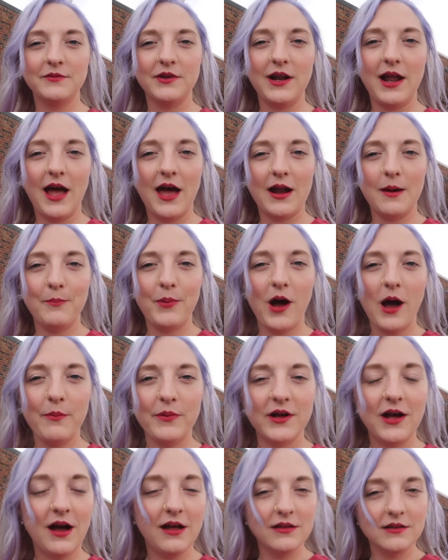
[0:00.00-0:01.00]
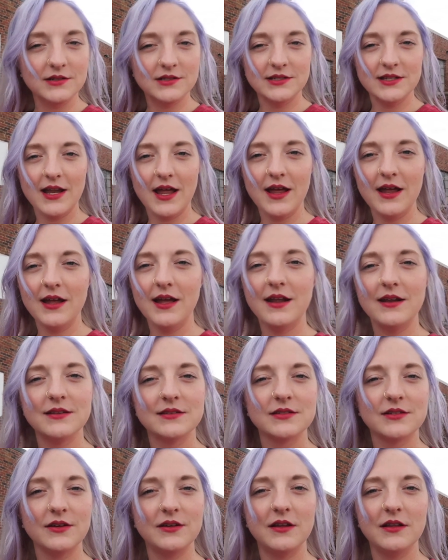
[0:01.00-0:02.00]
I'm gonna add a pop of color today and
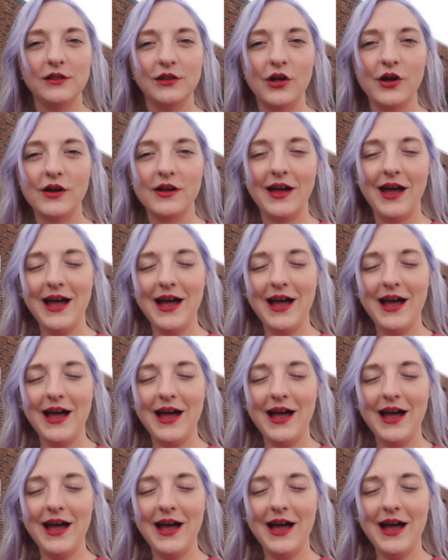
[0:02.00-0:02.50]
it's gonna look